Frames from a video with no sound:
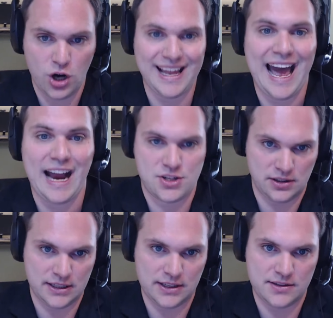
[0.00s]
to action
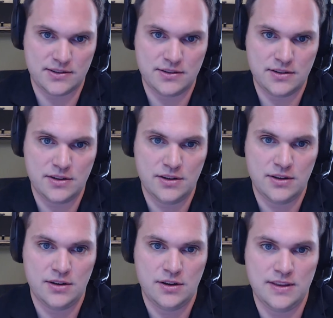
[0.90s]
links
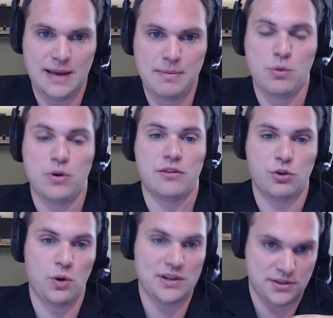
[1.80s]
that maybe want to
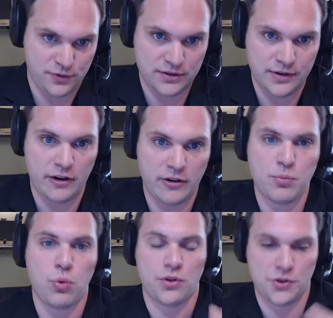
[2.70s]
request a free value
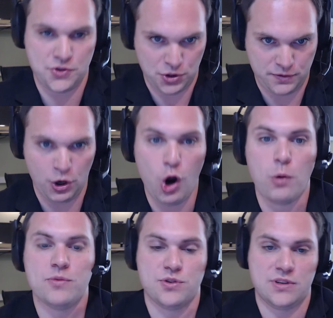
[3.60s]
report or search for
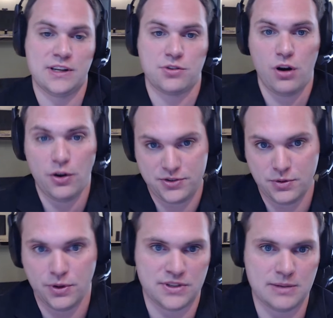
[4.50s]
homes. Those links are also
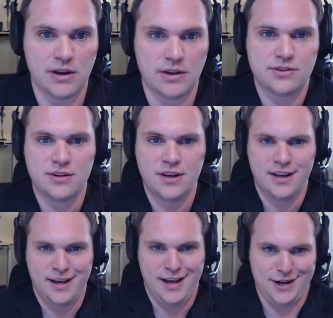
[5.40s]
in those emails.
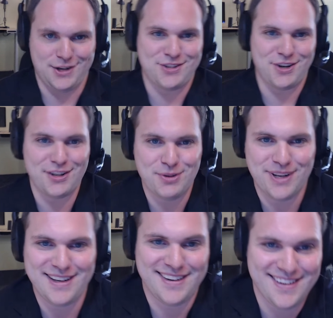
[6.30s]
And you just started doing
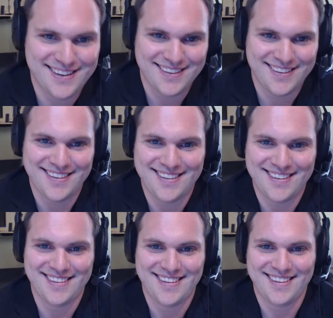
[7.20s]
it. We just started doing